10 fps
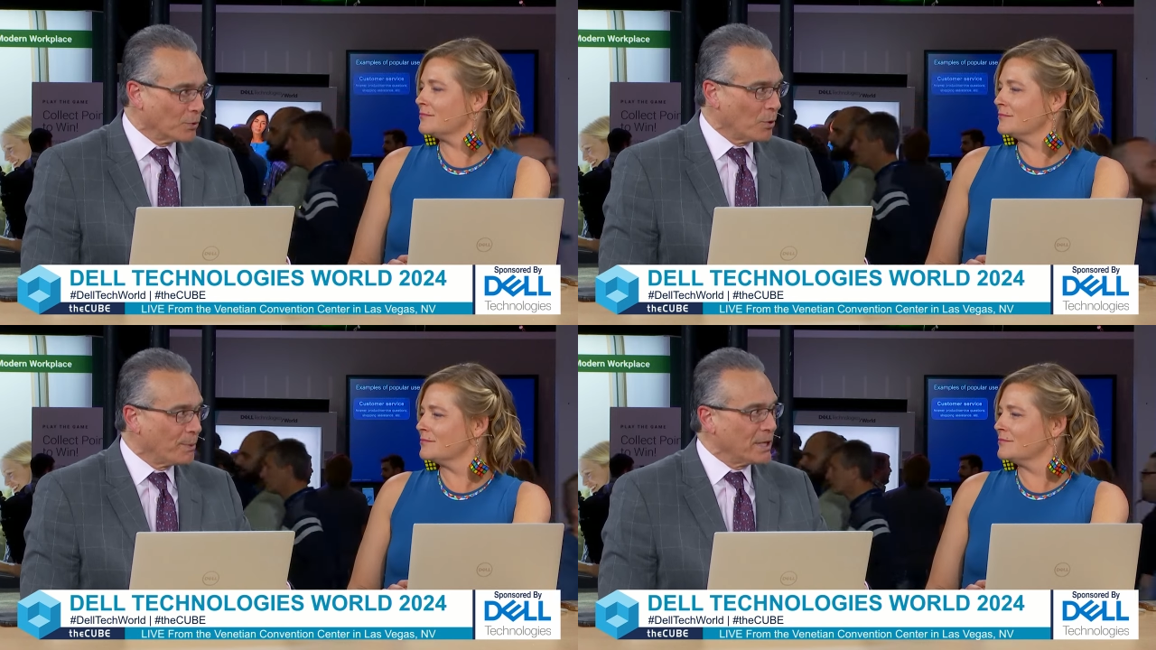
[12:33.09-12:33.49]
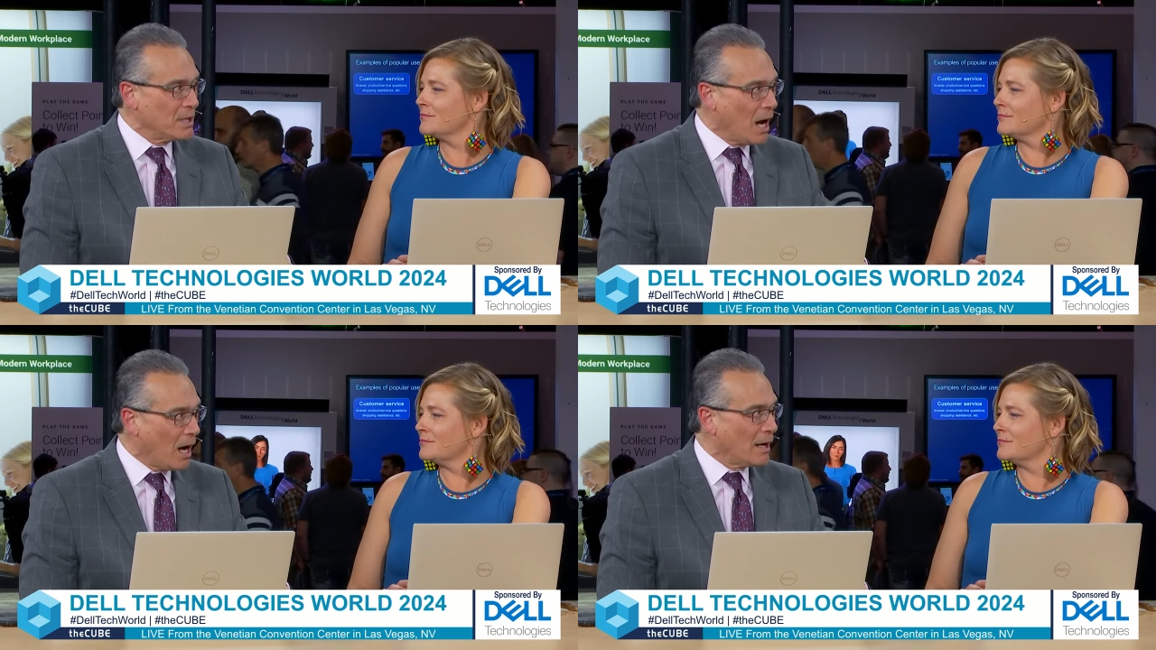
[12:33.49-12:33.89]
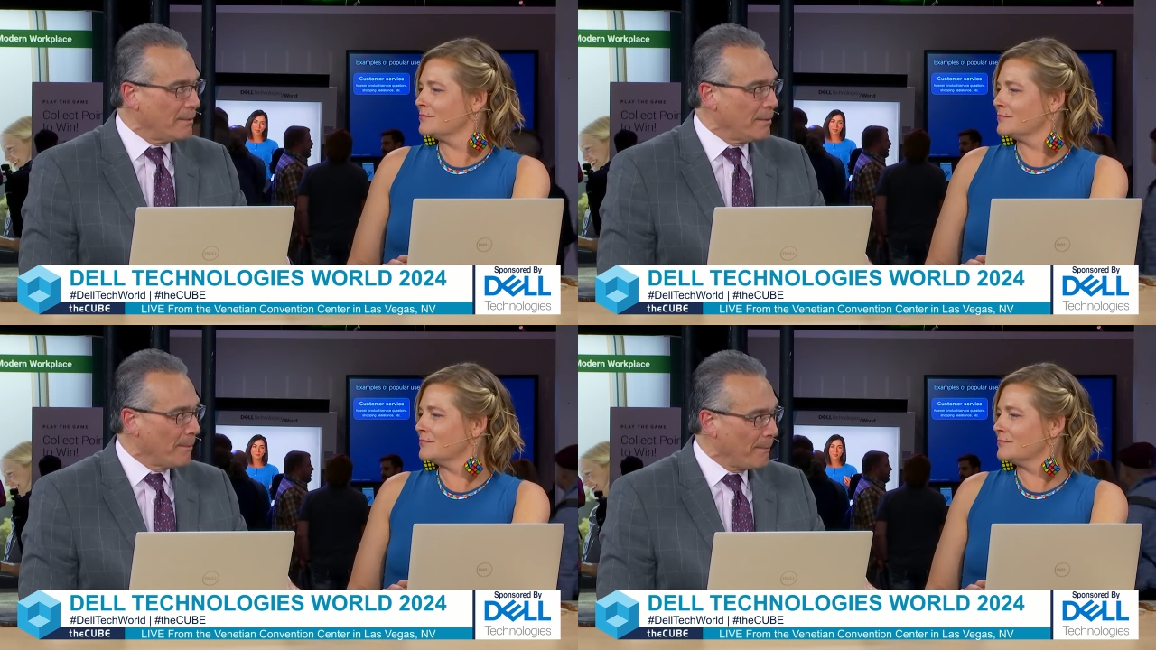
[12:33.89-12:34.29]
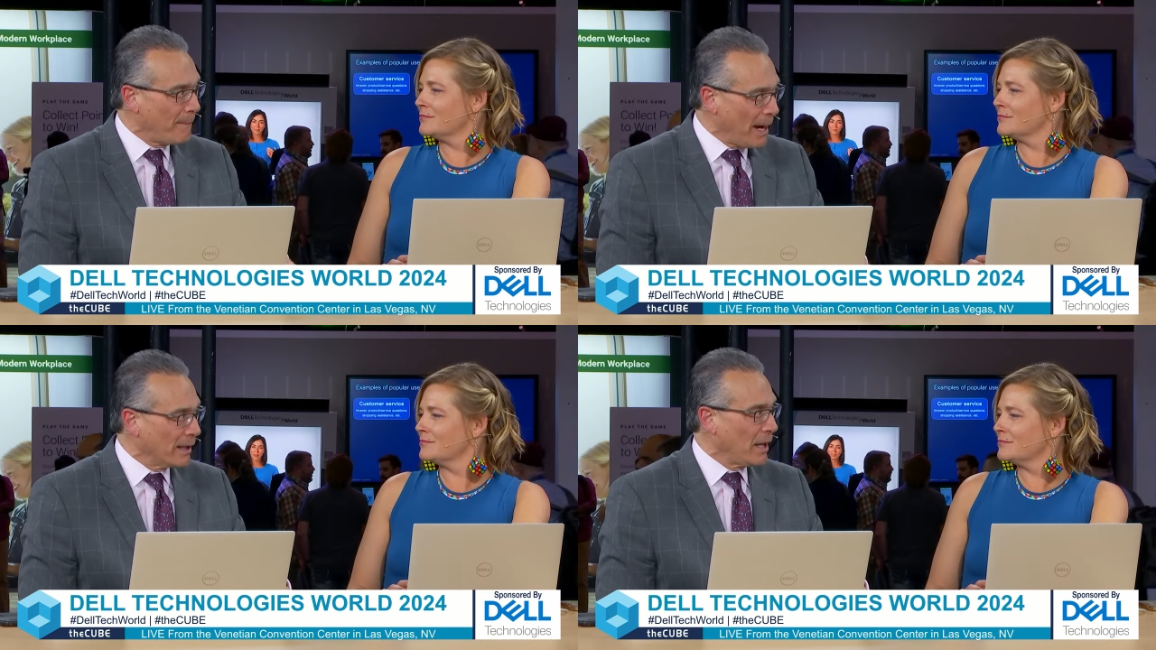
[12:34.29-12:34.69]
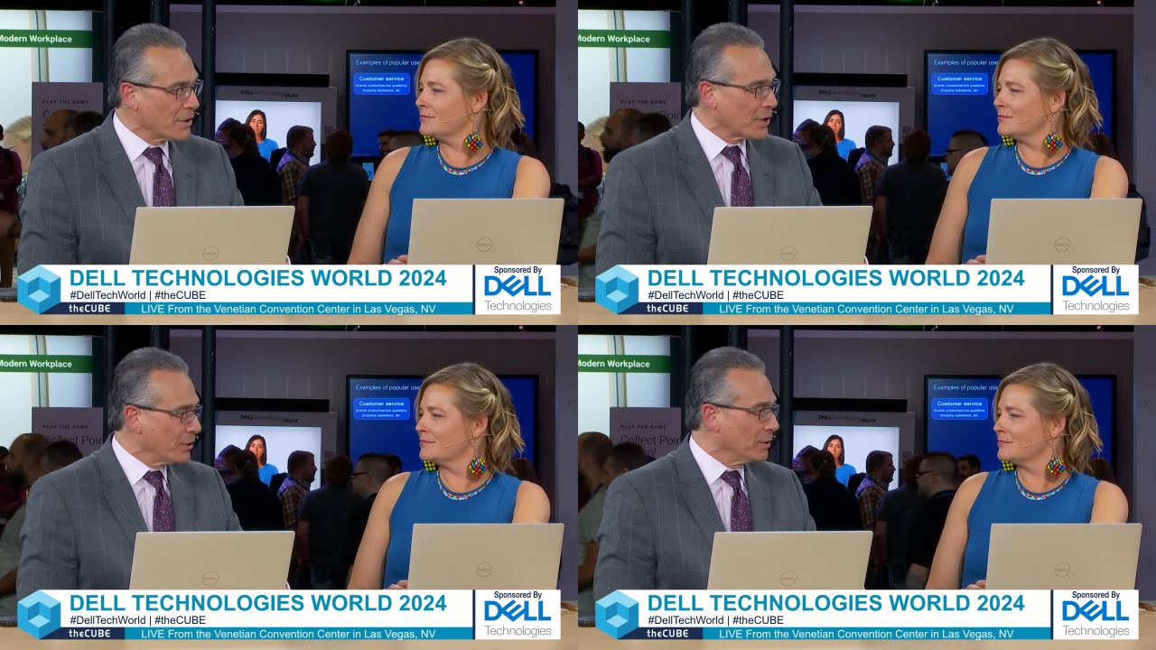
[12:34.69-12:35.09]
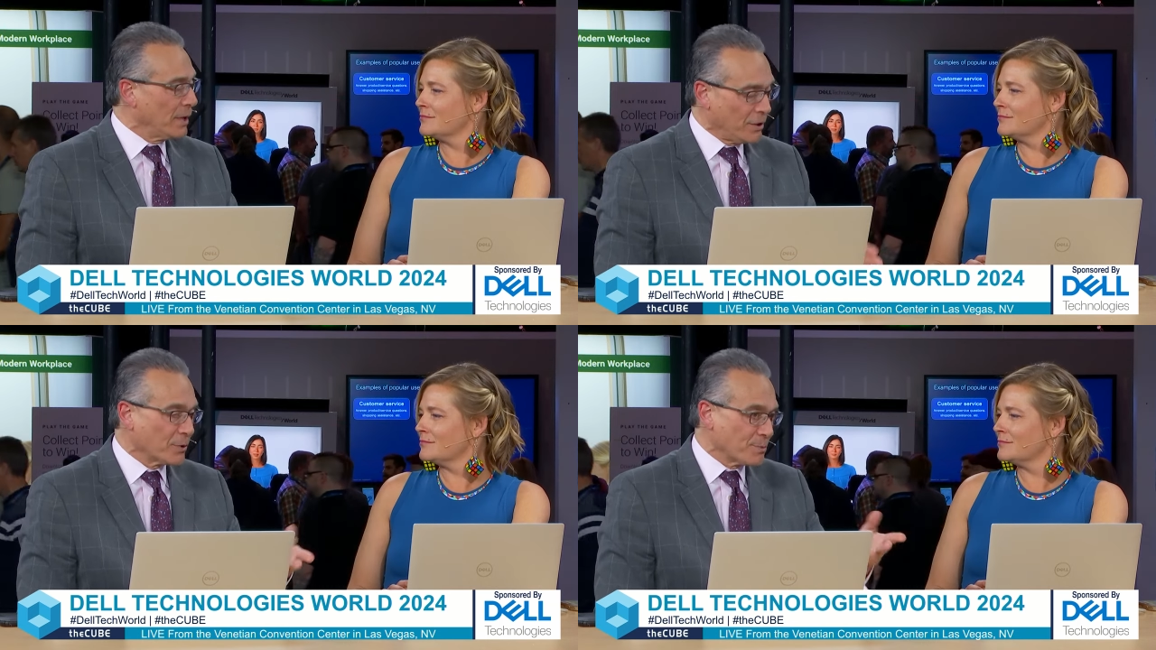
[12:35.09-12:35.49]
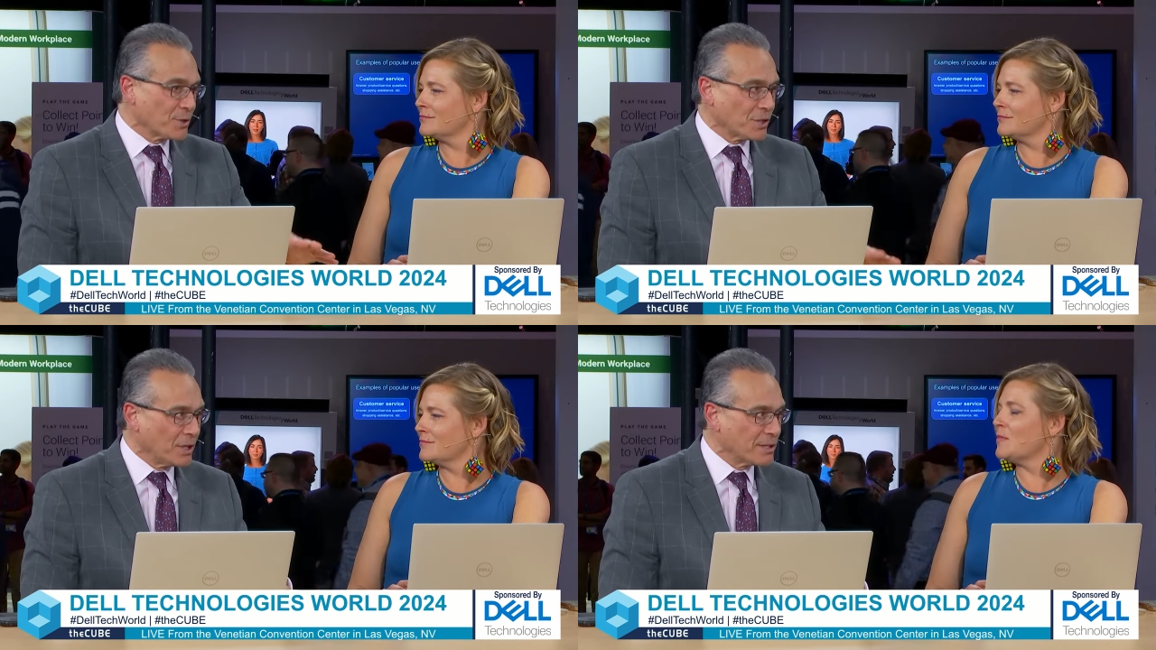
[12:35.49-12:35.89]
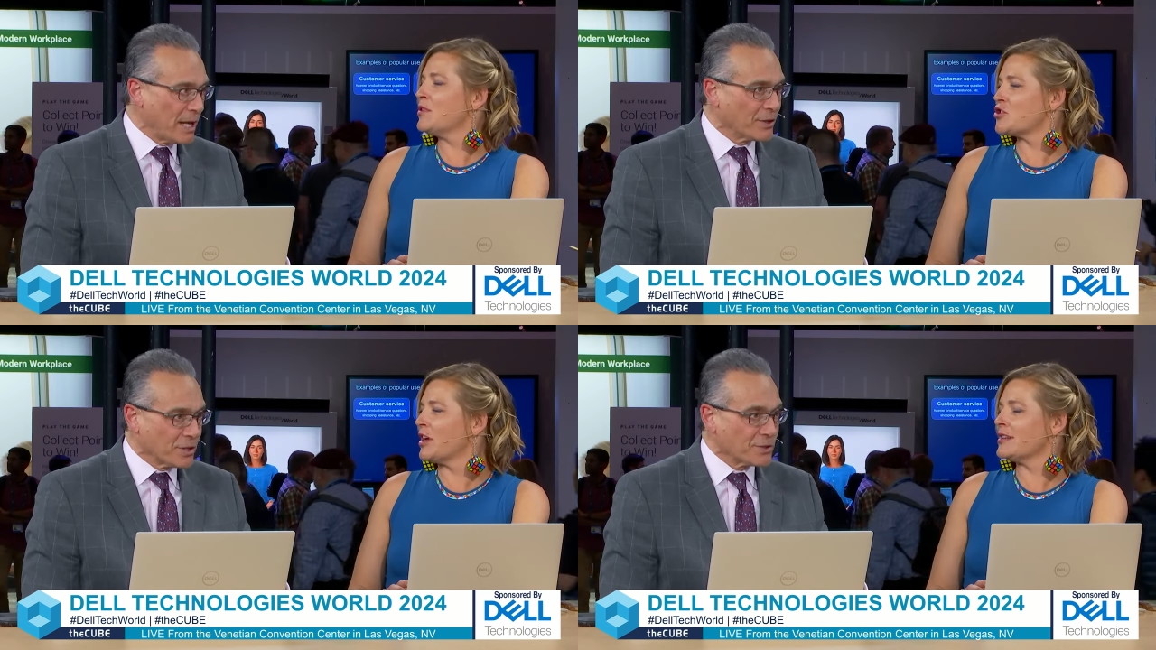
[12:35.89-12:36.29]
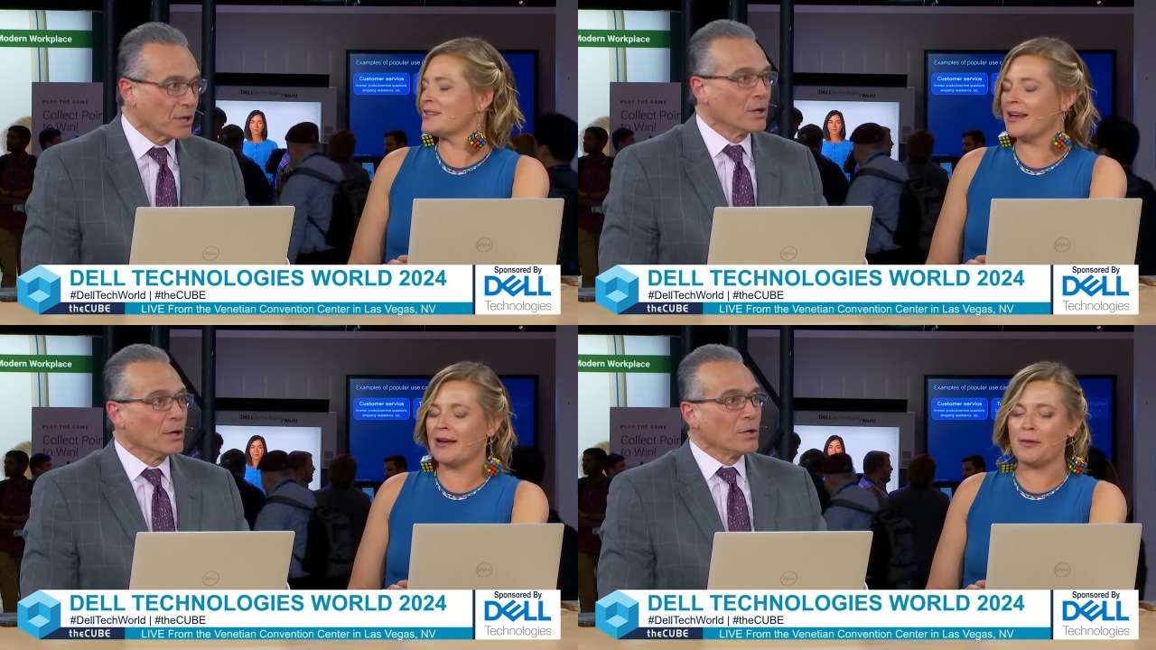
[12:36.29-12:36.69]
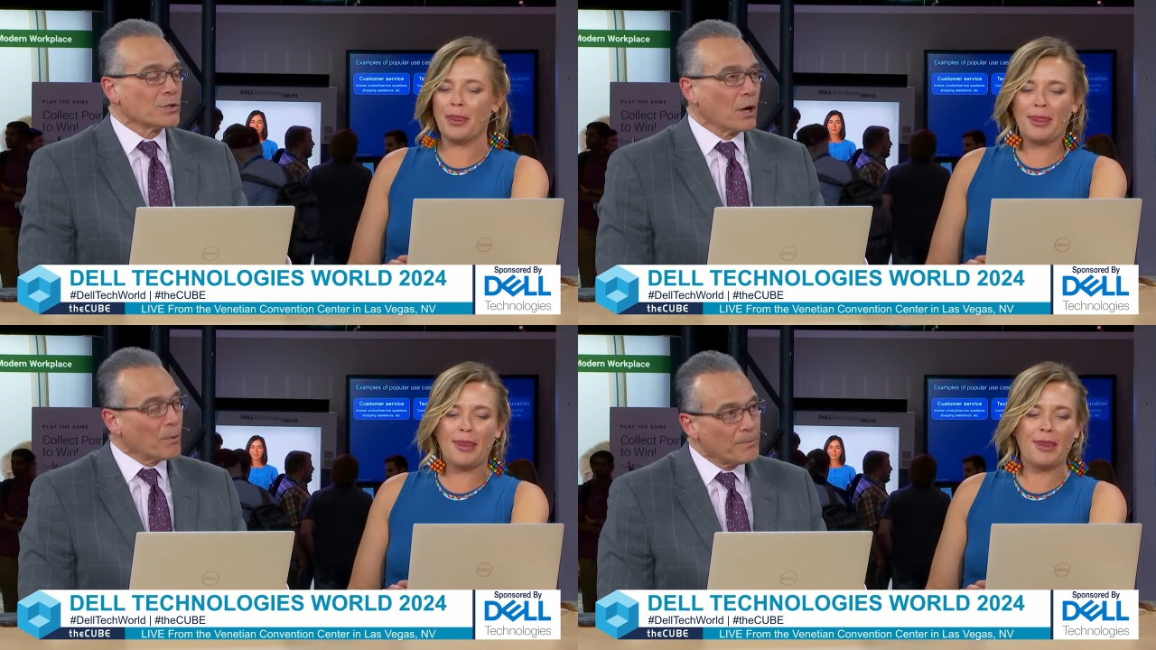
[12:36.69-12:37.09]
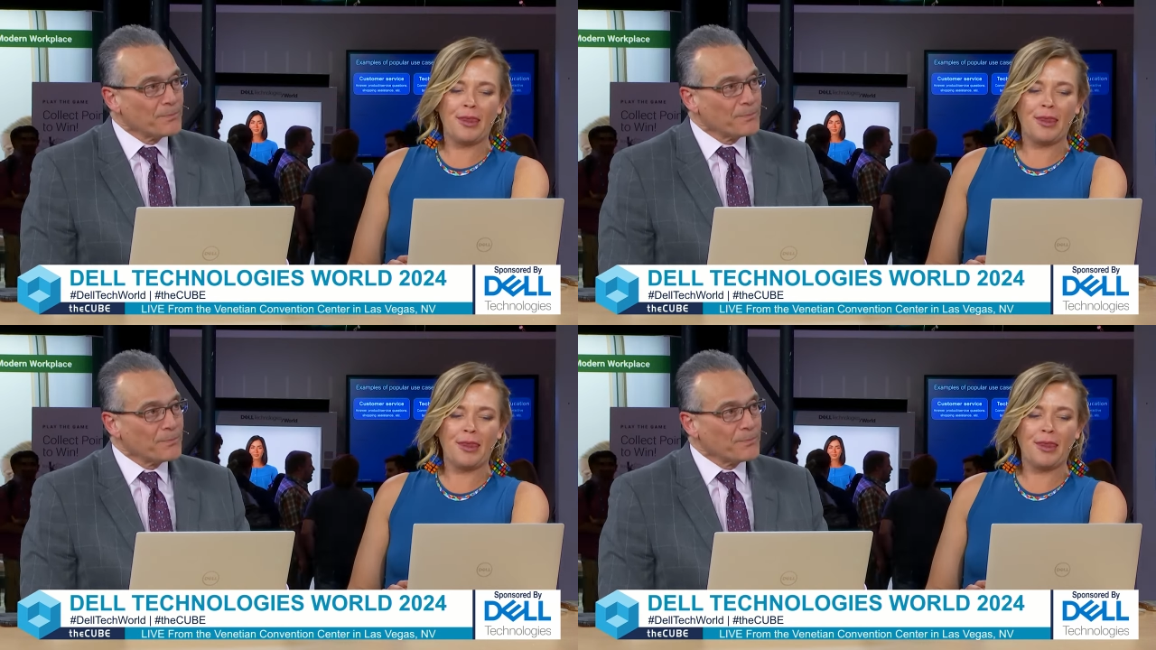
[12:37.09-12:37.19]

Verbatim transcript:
Speaker 1: will be non-biological, in other words, machine intelligence. Machines, yeah. So,